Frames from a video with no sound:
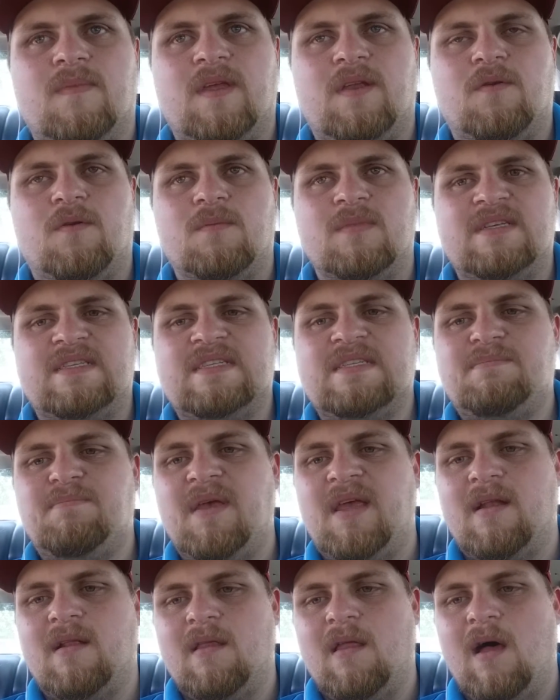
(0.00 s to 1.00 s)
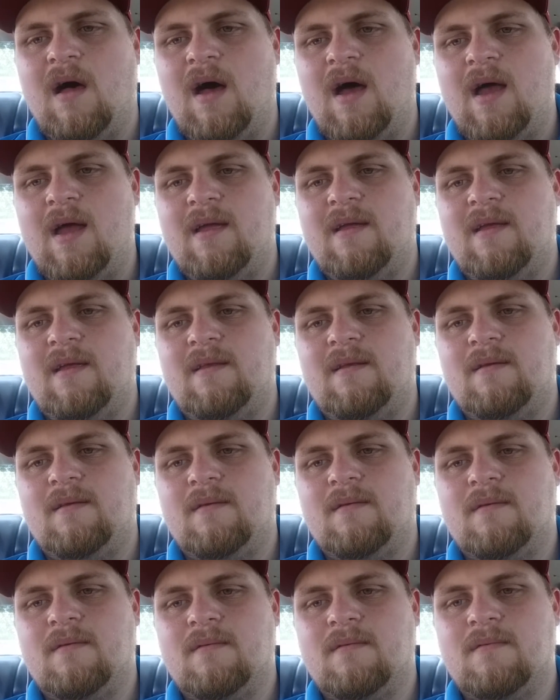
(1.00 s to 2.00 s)
they normally spit a lot
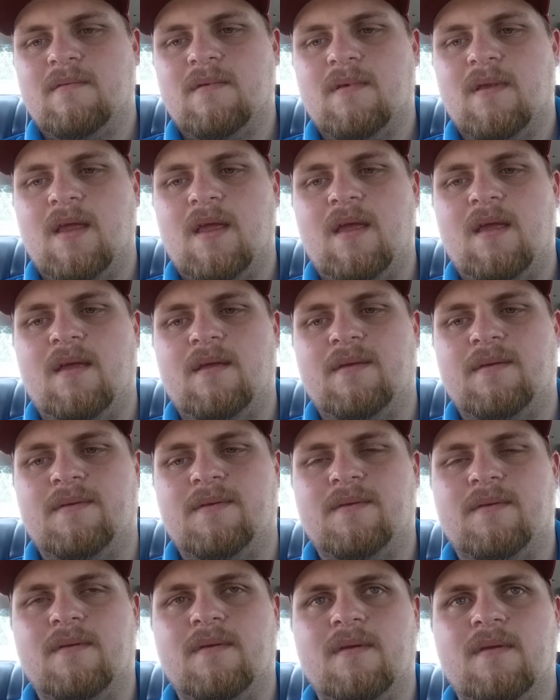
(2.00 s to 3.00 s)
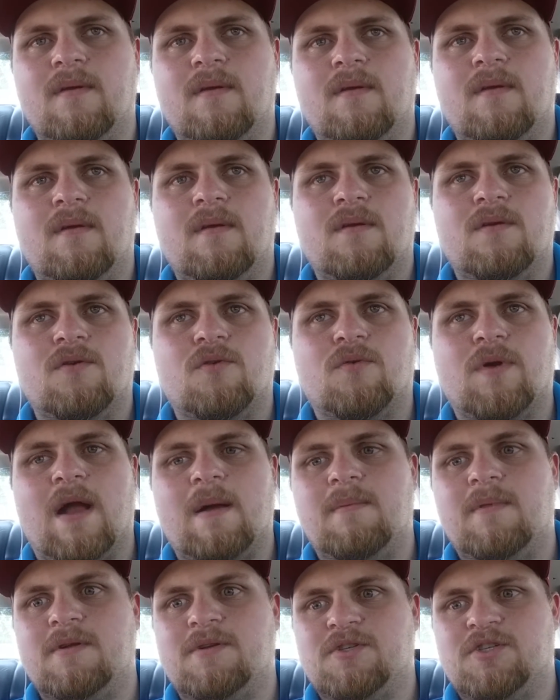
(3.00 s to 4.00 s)
and
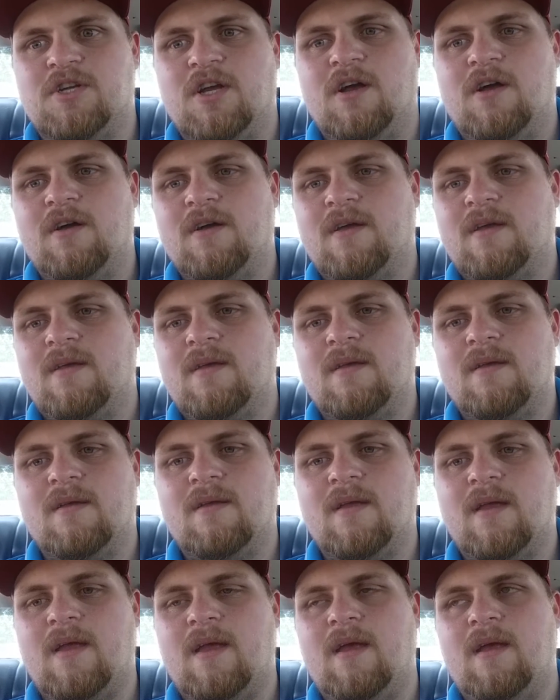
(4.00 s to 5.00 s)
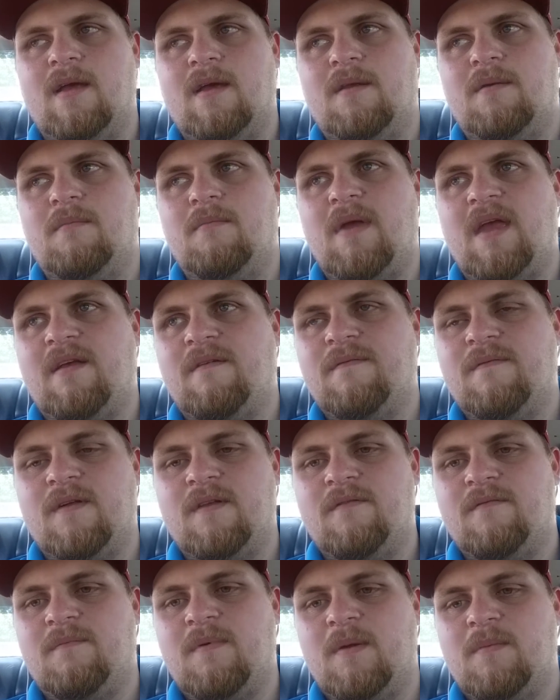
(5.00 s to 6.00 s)
grab their junk and make
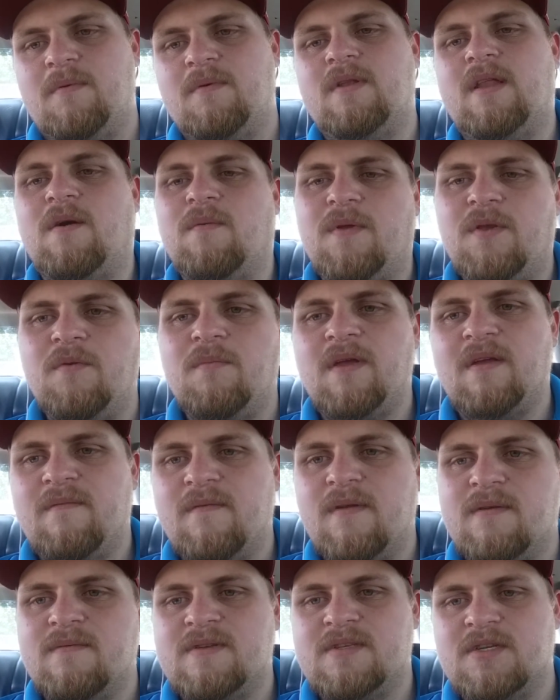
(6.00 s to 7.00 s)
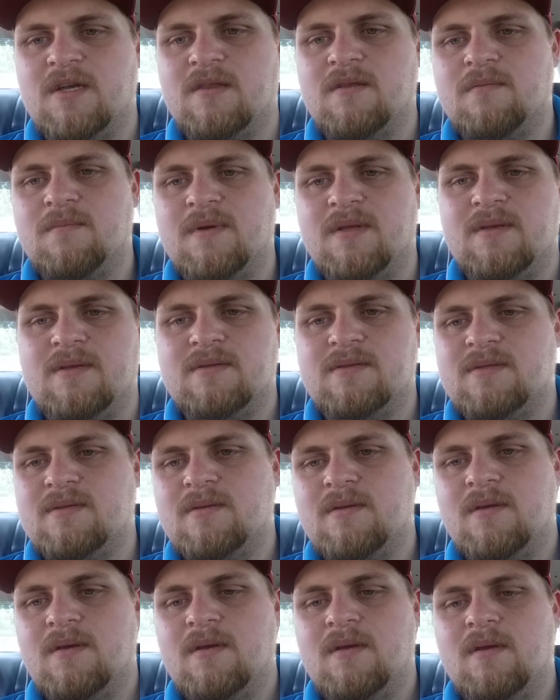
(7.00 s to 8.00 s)
fun of people. Now, we do make fun of each other, but it's
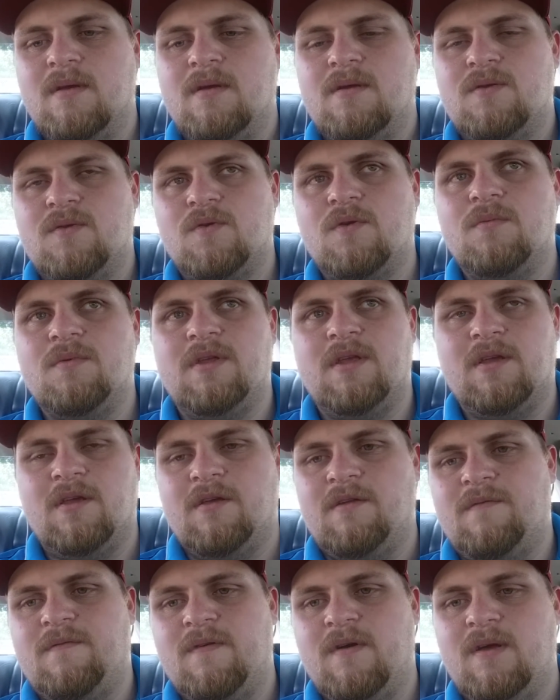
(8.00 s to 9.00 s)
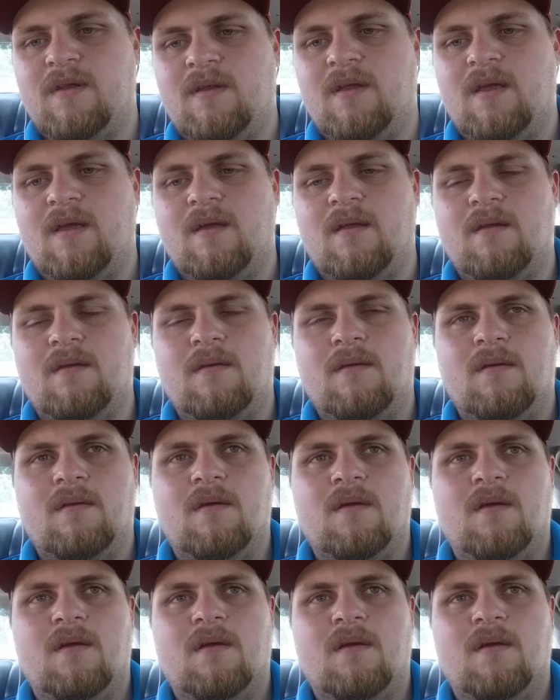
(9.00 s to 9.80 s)
normally in good fun, and